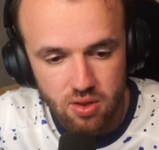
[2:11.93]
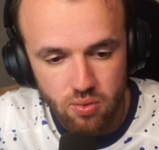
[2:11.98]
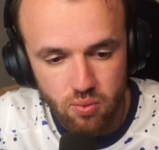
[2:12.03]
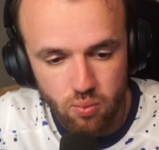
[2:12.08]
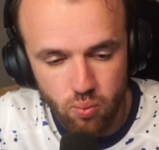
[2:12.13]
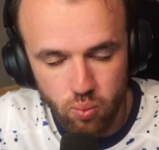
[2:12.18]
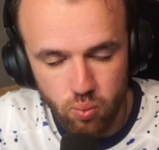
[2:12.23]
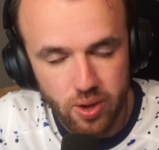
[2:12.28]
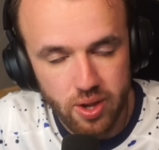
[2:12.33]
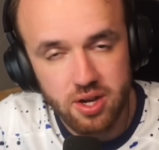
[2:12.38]

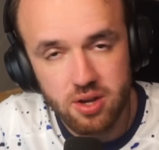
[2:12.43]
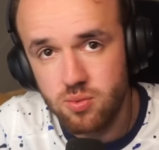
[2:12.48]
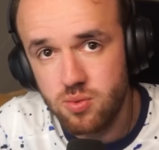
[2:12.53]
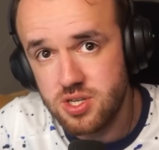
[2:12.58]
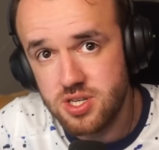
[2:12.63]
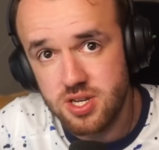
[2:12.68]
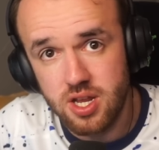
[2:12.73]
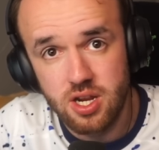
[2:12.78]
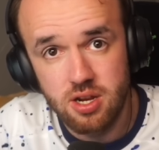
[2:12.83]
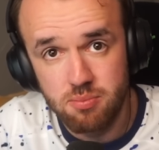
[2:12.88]
what it
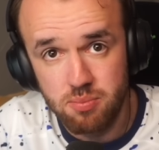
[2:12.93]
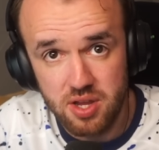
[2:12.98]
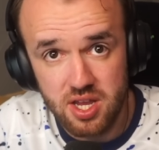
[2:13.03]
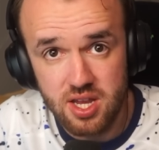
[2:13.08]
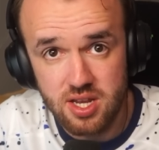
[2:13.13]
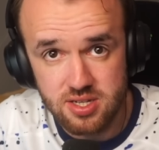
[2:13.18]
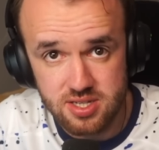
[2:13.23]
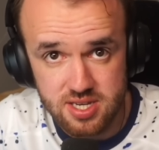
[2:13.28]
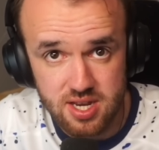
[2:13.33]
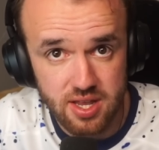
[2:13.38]
was going to
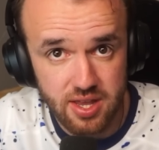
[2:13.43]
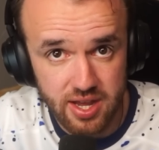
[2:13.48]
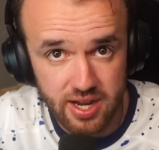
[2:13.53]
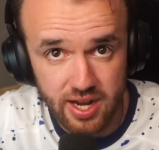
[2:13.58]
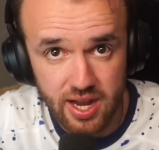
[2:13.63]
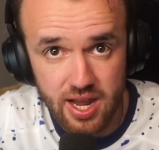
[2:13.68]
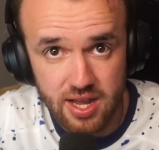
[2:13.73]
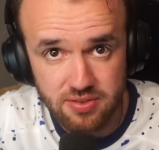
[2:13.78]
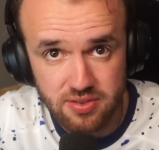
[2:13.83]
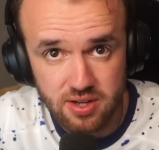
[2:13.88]
be until I
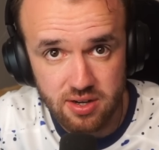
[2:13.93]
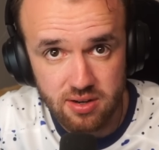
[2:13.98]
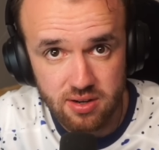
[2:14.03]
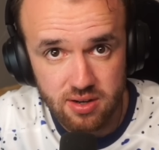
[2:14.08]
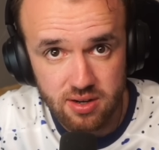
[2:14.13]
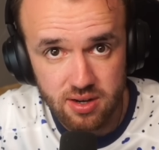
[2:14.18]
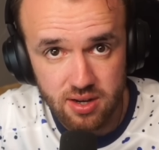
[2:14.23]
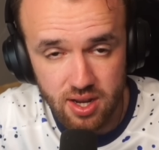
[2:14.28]
got there.